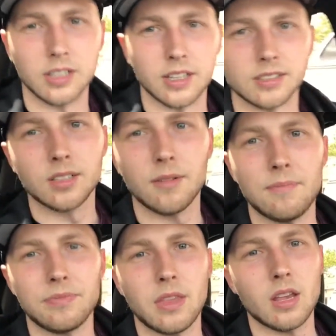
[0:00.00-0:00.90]
I guess.
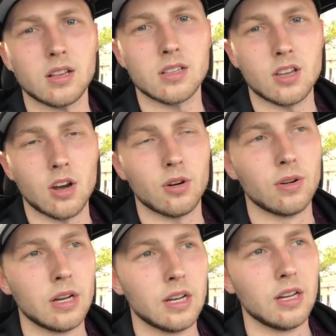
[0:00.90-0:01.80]
So
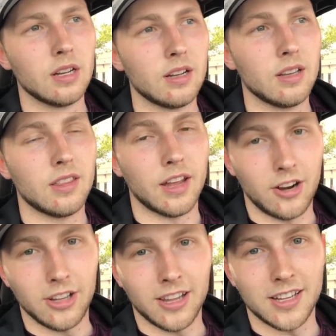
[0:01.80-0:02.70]

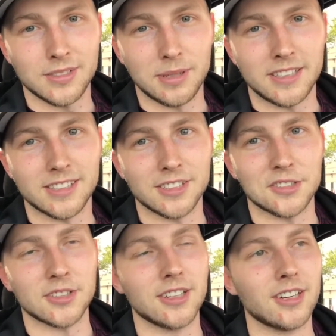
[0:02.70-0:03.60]
therein lies my
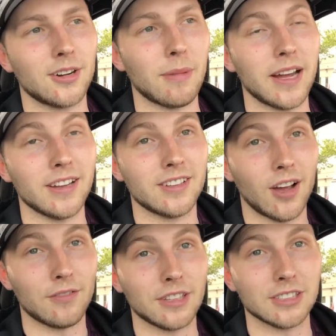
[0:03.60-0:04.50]
decision, or my
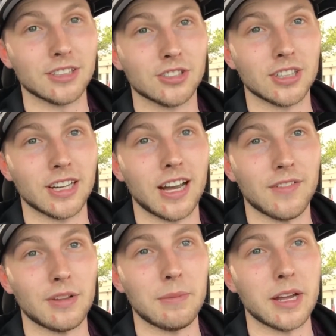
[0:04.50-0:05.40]
tough decision that I
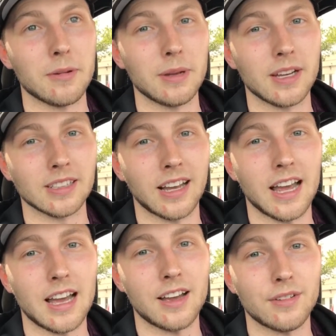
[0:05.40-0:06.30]
have to make, because I
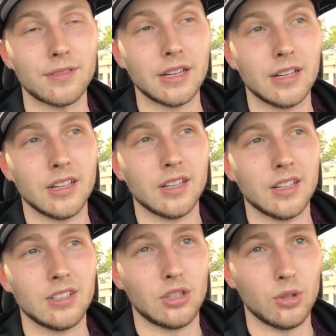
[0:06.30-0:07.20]
have
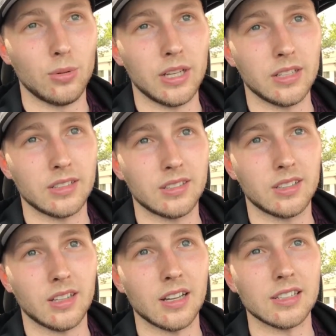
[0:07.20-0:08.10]
2
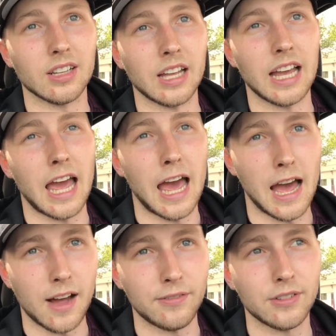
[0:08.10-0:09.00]
weeks until I
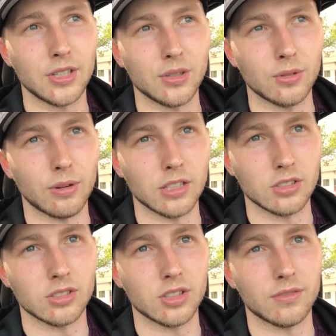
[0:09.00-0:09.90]
have to
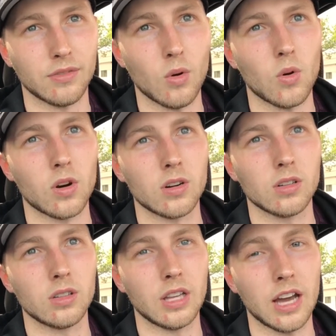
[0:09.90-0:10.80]
register for
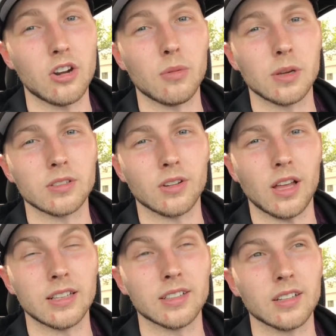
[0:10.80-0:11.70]
the Idaho Muscle
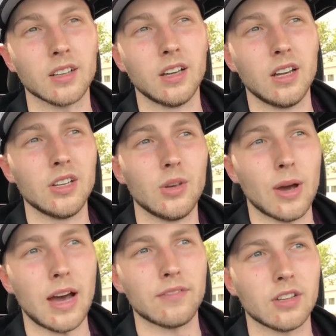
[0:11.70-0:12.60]
Classic. There's
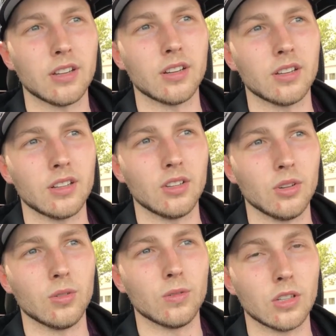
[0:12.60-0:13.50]

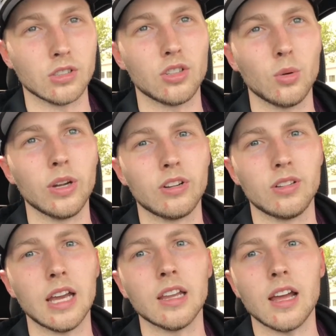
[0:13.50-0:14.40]
a 2-week
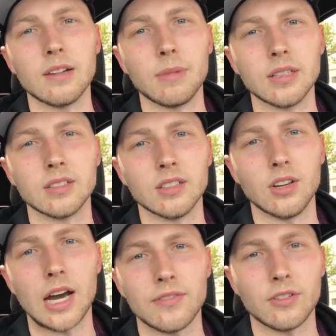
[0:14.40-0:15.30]
deadline, basically.
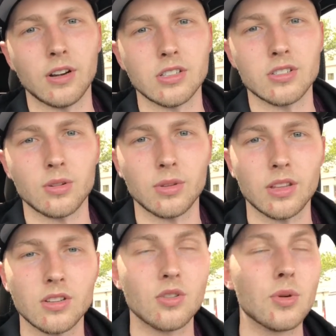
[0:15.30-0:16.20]
You have to register
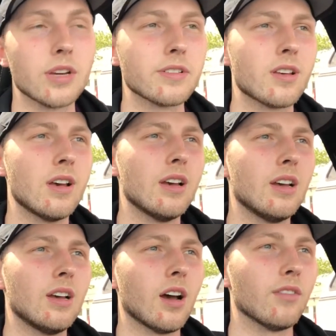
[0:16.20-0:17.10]
within 2 weeks
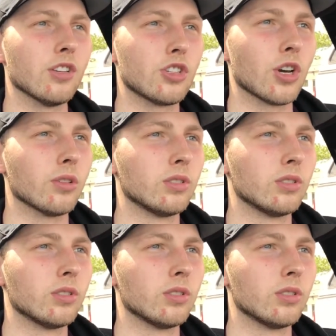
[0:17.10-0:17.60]
of the show.